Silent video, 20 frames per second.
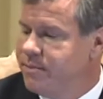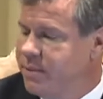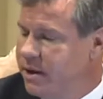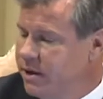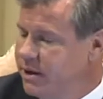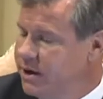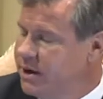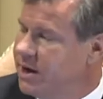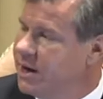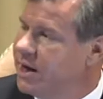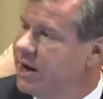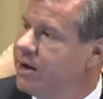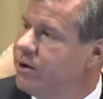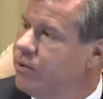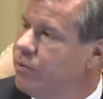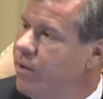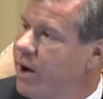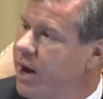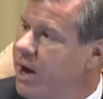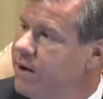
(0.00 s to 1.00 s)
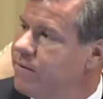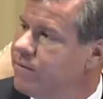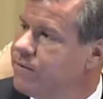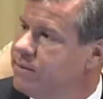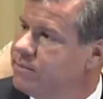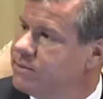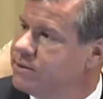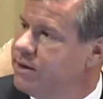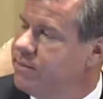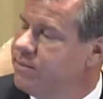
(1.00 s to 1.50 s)
ability to get away
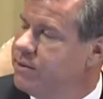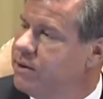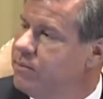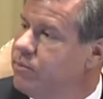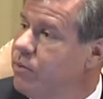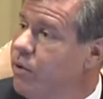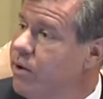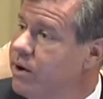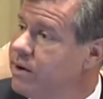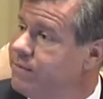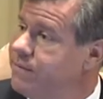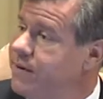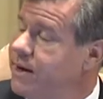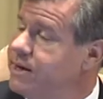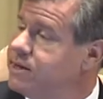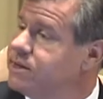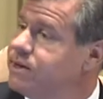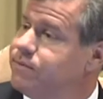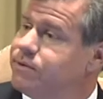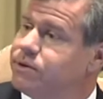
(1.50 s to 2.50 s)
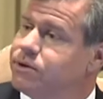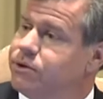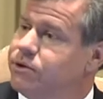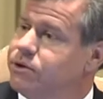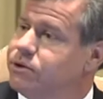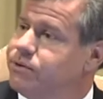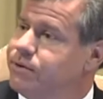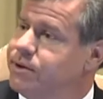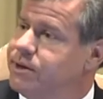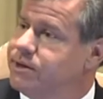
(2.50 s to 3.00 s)
from some of the more invasive
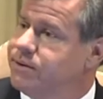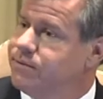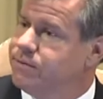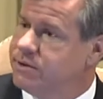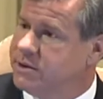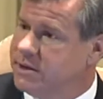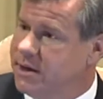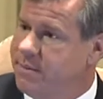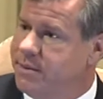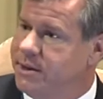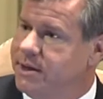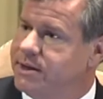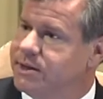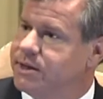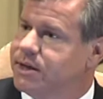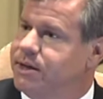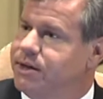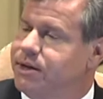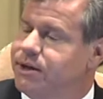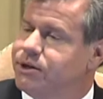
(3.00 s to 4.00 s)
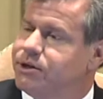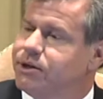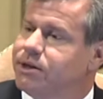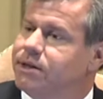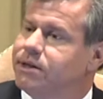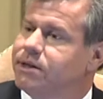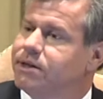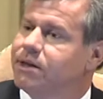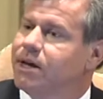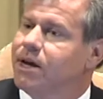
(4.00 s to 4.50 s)
surgeries for some of these
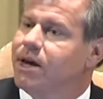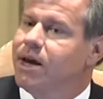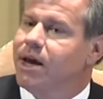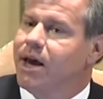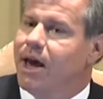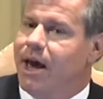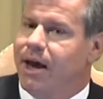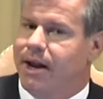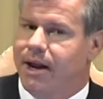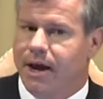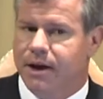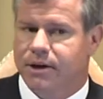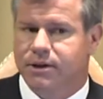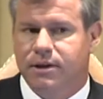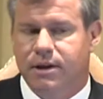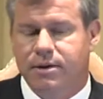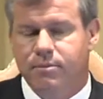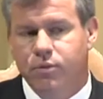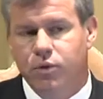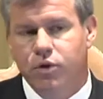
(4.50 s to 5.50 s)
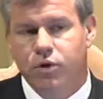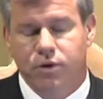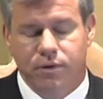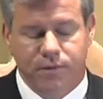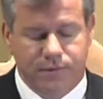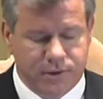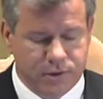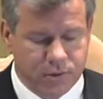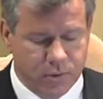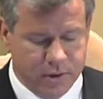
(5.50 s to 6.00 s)
conditions and actually
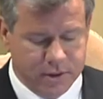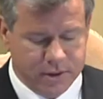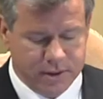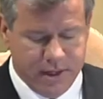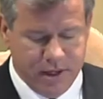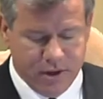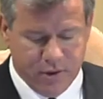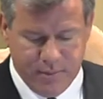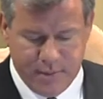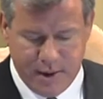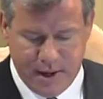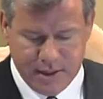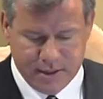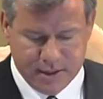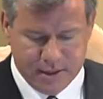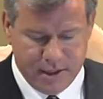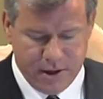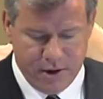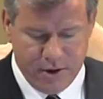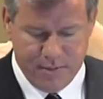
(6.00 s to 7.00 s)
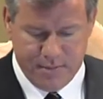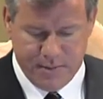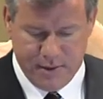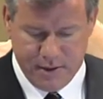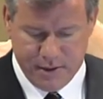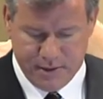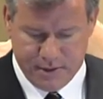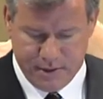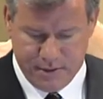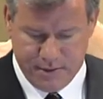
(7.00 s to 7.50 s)
move towards needle-based
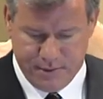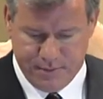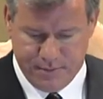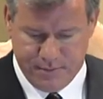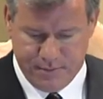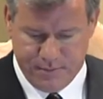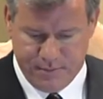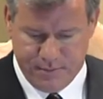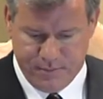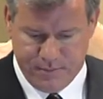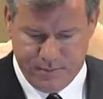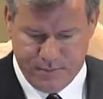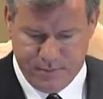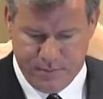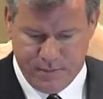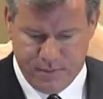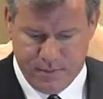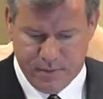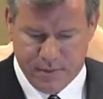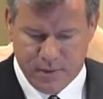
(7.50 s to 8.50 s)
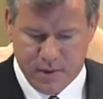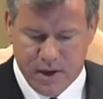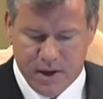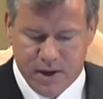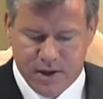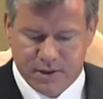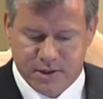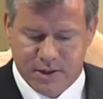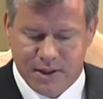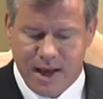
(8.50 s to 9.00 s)
therapies.
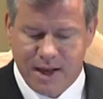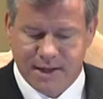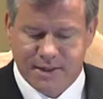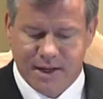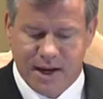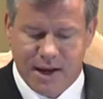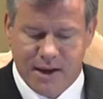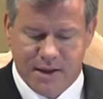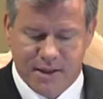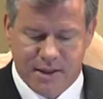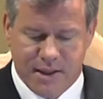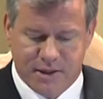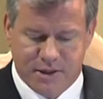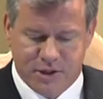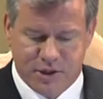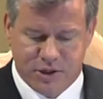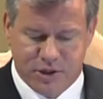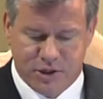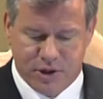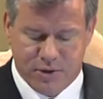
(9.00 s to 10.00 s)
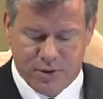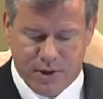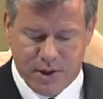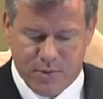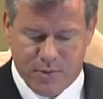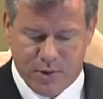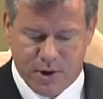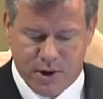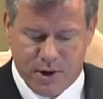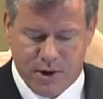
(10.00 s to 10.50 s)
So that's, that's
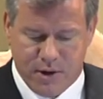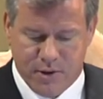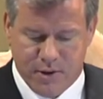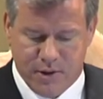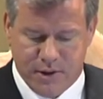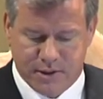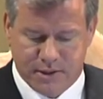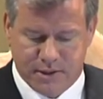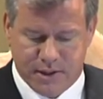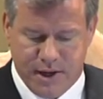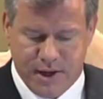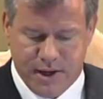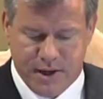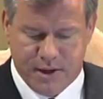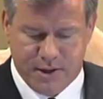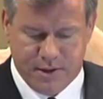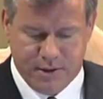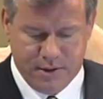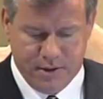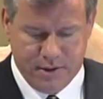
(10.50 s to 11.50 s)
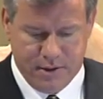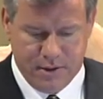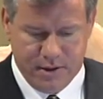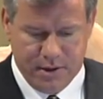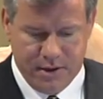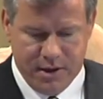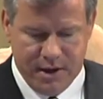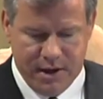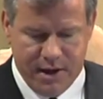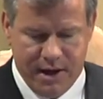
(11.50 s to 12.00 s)
generally what it all looks like,
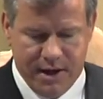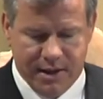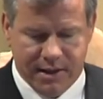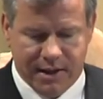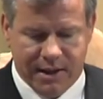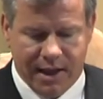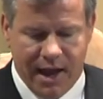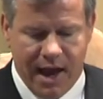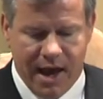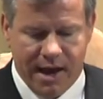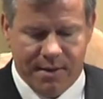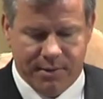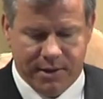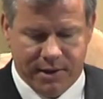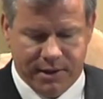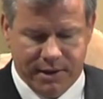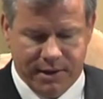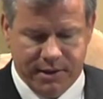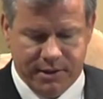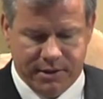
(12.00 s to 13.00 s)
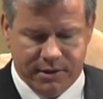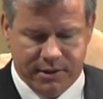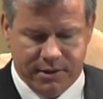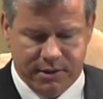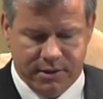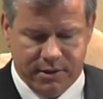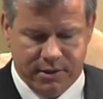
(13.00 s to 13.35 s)
in the lab at least.